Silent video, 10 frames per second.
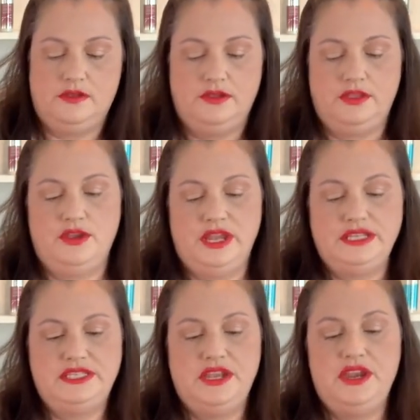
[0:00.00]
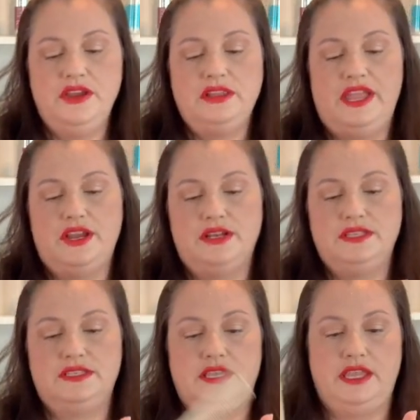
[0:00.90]
Your interior
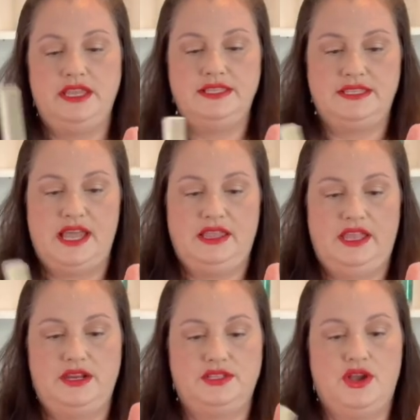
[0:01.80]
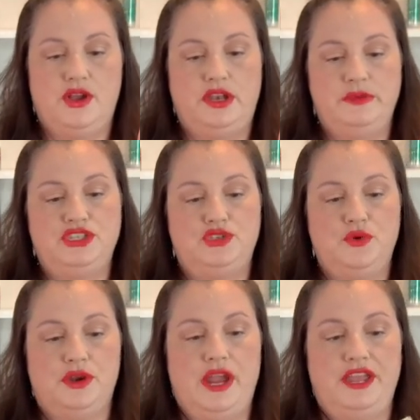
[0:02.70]
layers, inside layers, are going to be
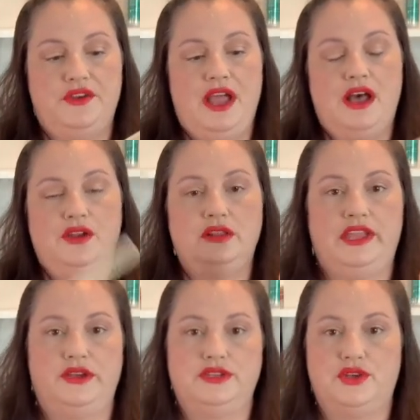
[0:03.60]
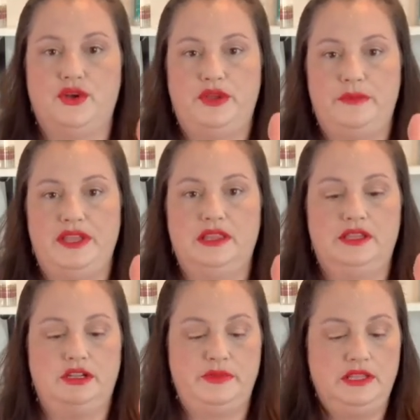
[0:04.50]
shorter, and your outer layers are going to be a
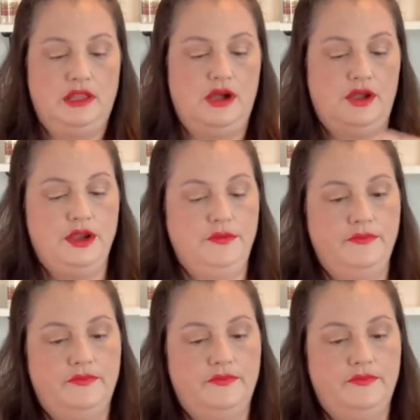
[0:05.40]
little bit longer.